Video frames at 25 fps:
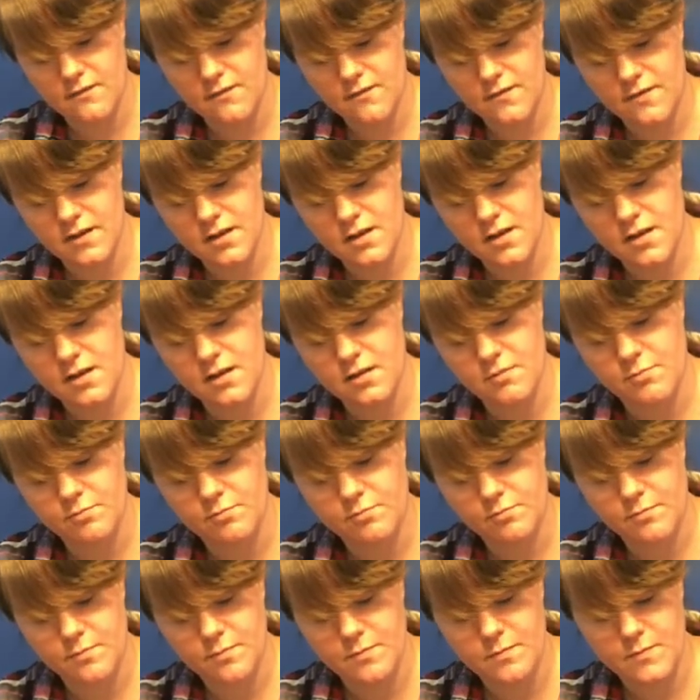the
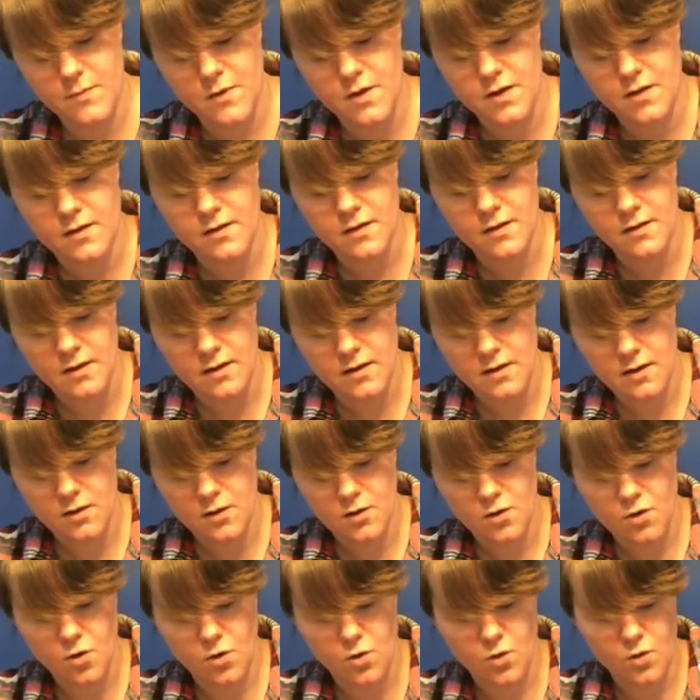
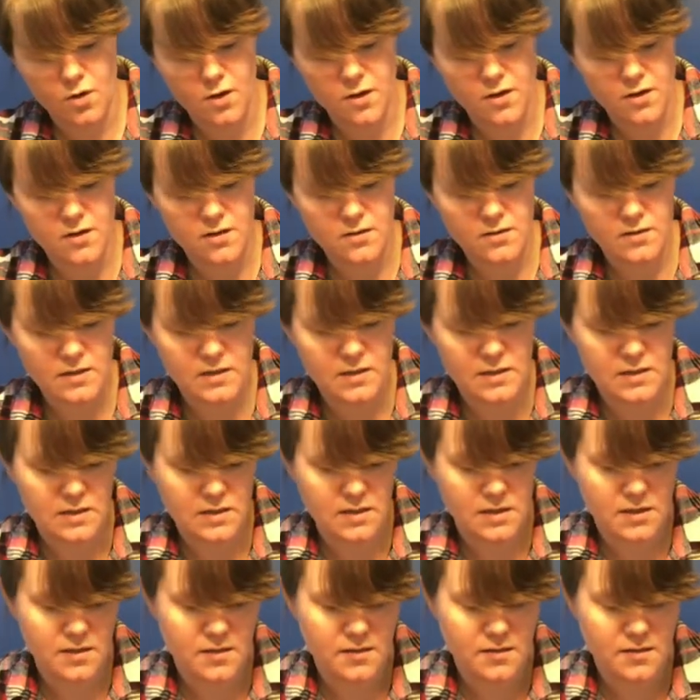corners.